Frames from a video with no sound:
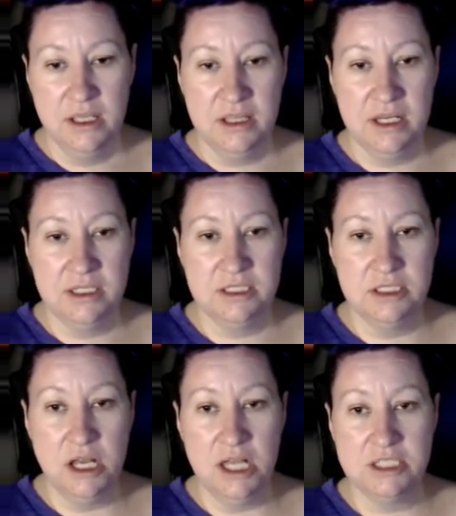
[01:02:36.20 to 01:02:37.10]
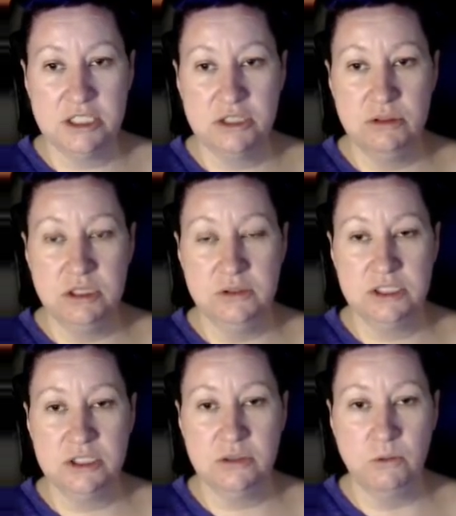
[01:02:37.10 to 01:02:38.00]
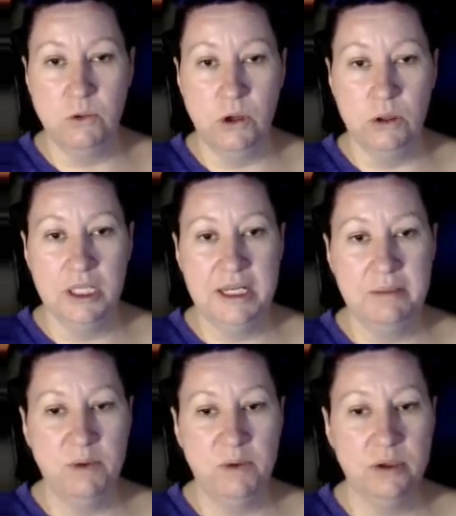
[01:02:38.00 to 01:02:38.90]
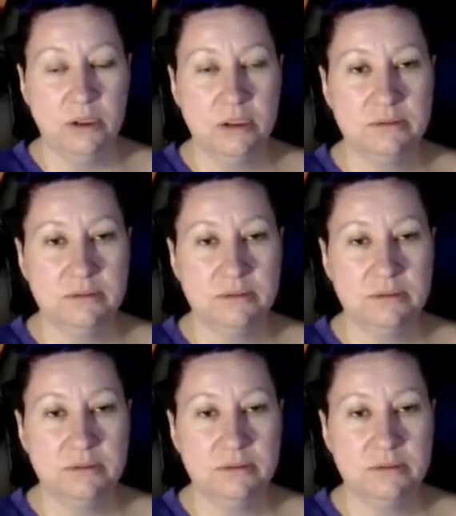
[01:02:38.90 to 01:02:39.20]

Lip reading: that it is not too close to the wall anymore.